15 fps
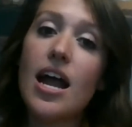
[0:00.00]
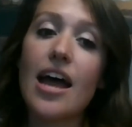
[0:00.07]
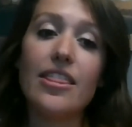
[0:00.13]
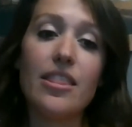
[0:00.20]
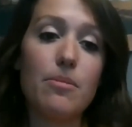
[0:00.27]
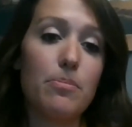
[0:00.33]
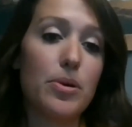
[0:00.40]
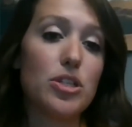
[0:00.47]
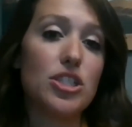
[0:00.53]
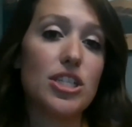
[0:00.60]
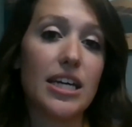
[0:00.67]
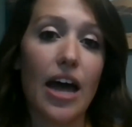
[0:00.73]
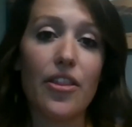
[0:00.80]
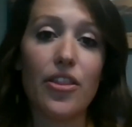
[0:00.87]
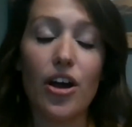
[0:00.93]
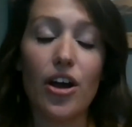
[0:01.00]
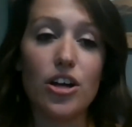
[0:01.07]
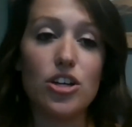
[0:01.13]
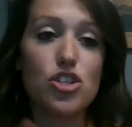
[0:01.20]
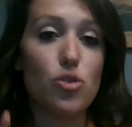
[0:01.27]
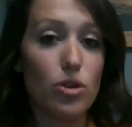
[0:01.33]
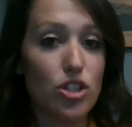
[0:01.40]
and then put together
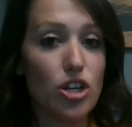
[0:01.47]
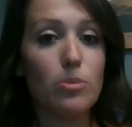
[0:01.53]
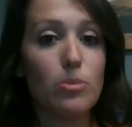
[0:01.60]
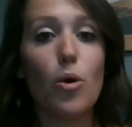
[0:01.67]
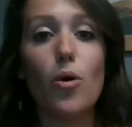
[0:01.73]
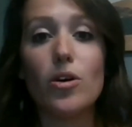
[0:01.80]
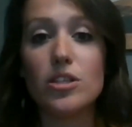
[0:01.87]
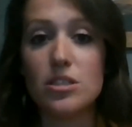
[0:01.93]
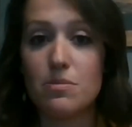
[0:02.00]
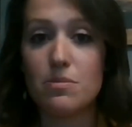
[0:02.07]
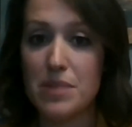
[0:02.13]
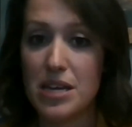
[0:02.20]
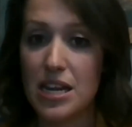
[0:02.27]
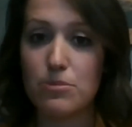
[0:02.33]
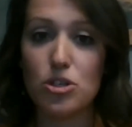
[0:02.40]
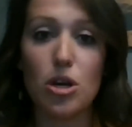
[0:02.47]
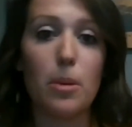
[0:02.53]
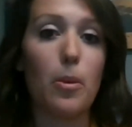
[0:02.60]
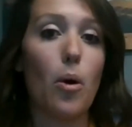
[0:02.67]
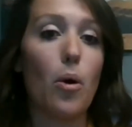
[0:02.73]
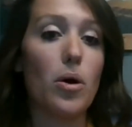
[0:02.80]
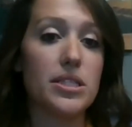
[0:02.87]
short-term goals, medium-term
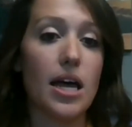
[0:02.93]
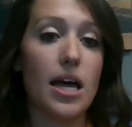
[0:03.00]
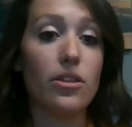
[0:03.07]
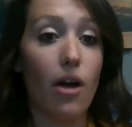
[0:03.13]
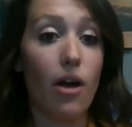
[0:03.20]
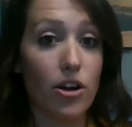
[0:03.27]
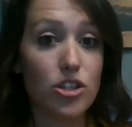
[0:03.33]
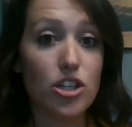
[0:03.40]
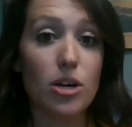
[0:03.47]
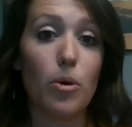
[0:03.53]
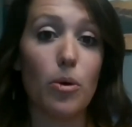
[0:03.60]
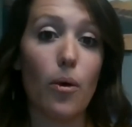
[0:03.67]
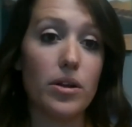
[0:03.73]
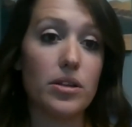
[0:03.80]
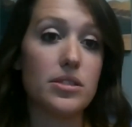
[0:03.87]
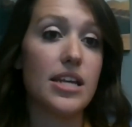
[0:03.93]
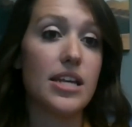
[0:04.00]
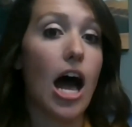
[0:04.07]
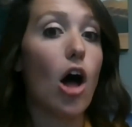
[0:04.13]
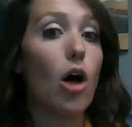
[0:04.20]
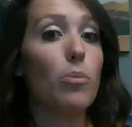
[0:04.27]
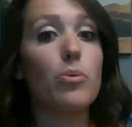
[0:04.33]
goals, and long-term goals to
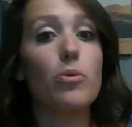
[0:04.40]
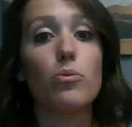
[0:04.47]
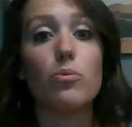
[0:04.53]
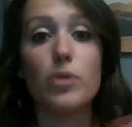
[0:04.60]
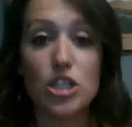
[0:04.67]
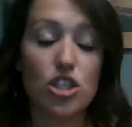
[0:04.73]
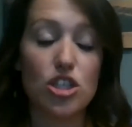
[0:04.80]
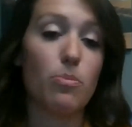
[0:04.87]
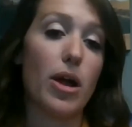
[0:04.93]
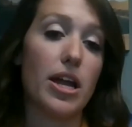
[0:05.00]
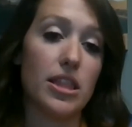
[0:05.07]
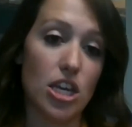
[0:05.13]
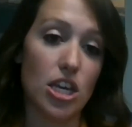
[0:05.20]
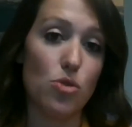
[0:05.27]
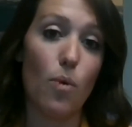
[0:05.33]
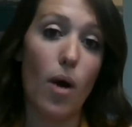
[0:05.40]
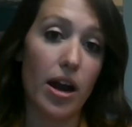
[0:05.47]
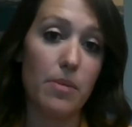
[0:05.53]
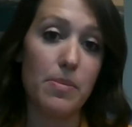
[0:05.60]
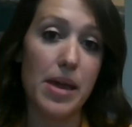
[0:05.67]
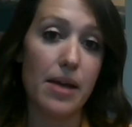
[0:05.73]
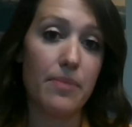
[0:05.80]
help reach the point that you want
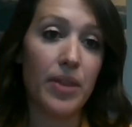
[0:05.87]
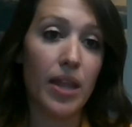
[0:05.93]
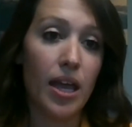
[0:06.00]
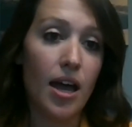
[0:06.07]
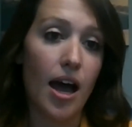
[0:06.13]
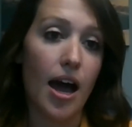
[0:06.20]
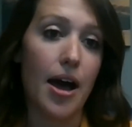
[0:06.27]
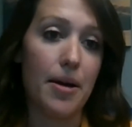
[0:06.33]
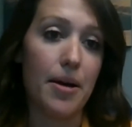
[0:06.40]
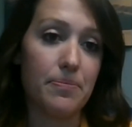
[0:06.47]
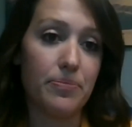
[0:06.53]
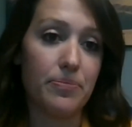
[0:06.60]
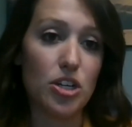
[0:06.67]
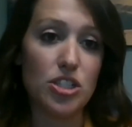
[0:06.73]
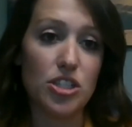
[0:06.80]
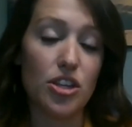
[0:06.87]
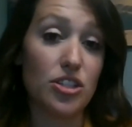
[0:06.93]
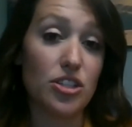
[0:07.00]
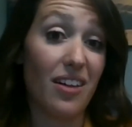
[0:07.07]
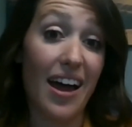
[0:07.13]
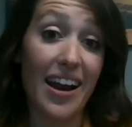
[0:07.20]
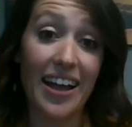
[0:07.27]
to be. There's a
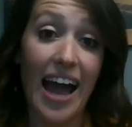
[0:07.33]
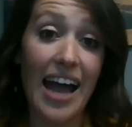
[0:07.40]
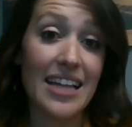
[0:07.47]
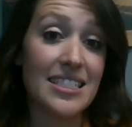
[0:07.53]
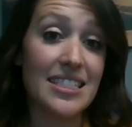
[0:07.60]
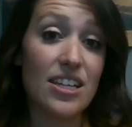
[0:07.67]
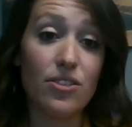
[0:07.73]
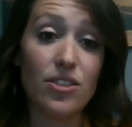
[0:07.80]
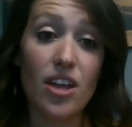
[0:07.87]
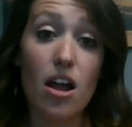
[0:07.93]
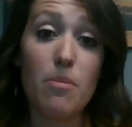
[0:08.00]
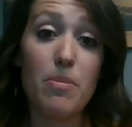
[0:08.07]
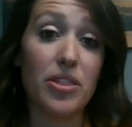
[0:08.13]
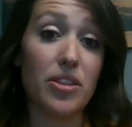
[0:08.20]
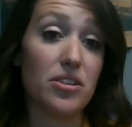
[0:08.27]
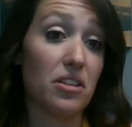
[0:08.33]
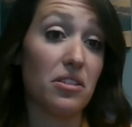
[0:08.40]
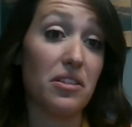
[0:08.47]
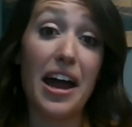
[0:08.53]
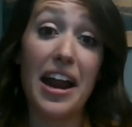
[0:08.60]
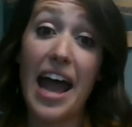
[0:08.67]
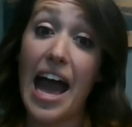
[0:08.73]
lot of guidance out there, but there's a
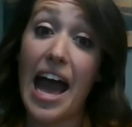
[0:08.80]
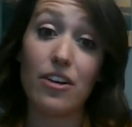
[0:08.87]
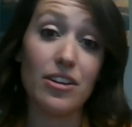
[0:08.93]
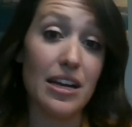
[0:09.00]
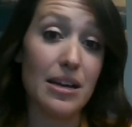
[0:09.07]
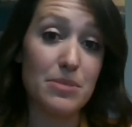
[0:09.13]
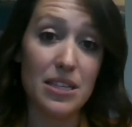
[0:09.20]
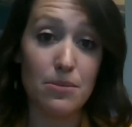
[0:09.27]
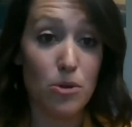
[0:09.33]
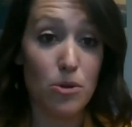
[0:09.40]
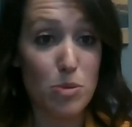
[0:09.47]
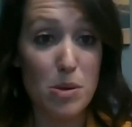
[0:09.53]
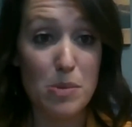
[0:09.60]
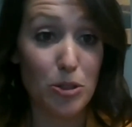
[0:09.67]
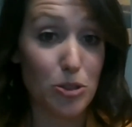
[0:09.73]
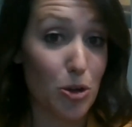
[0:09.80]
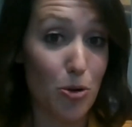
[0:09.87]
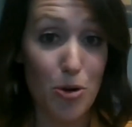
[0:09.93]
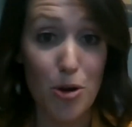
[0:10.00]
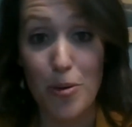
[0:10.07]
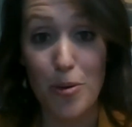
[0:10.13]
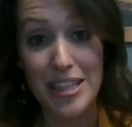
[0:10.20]
lot of acronyms that most people don't
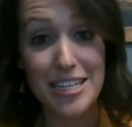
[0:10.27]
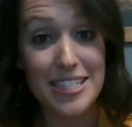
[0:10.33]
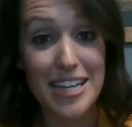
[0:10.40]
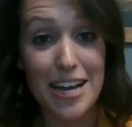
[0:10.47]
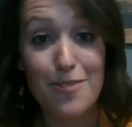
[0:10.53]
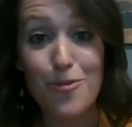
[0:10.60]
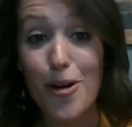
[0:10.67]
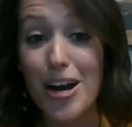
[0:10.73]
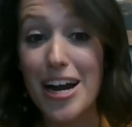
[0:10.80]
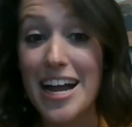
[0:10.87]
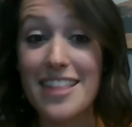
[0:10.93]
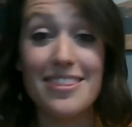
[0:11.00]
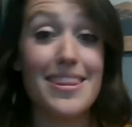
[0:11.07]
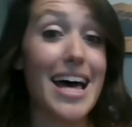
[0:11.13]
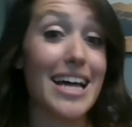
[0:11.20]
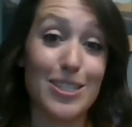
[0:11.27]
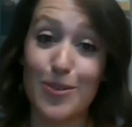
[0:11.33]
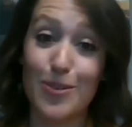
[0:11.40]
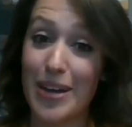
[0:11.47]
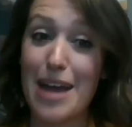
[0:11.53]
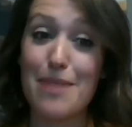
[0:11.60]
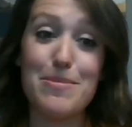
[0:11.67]
know what they stand for, and that's
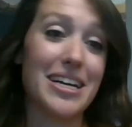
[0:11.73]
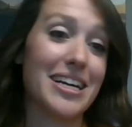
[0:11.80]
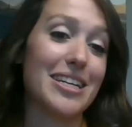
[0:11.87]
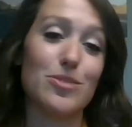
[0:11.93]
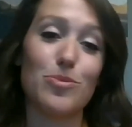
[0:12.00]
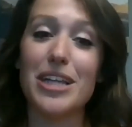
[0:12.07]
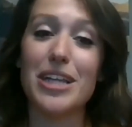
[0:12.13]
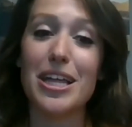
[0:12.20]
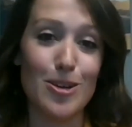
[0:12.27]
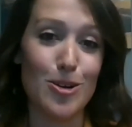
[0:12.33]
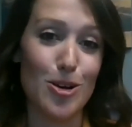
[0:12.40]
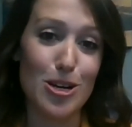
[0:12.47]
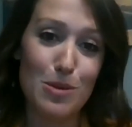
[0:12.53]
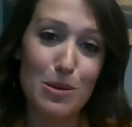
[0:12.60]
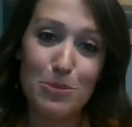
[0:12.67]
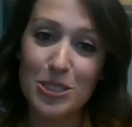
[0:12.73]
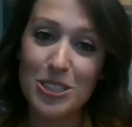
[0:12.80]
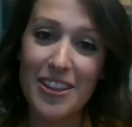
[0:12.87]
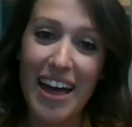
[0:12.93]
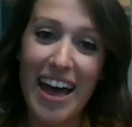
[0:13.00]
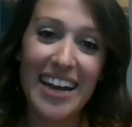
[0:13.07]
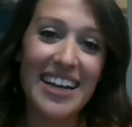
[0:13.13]
okay, because we'll let the nerdy people do
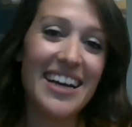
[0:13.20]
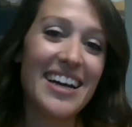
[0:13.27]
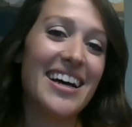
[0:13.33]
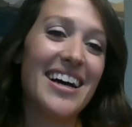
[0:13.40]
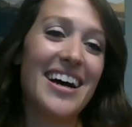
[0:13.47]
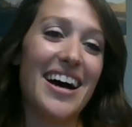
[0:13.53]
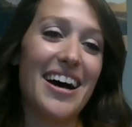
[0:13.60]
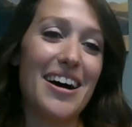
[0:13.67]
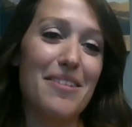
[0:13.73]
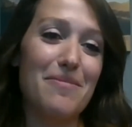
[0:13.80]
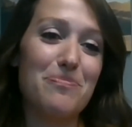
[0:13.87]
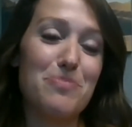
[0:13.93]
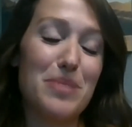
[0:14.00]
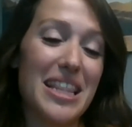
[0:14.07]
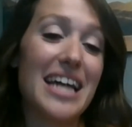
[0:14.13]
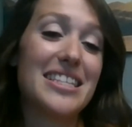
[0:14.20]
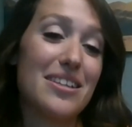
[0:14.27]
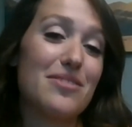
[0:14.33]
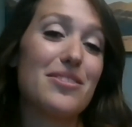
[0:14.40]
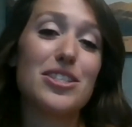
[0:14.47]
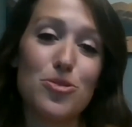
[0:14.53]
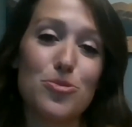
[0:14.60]
that. But that's
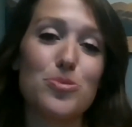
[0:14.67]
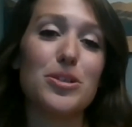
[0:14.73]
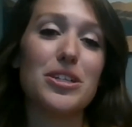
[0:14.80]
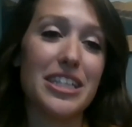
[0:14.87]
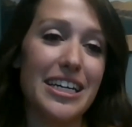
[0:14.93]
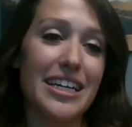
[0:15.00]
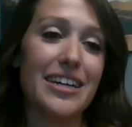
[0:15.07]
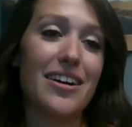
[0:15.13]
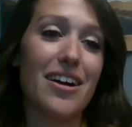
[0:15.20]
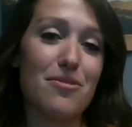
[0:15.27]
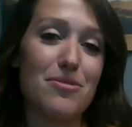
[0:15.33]
a really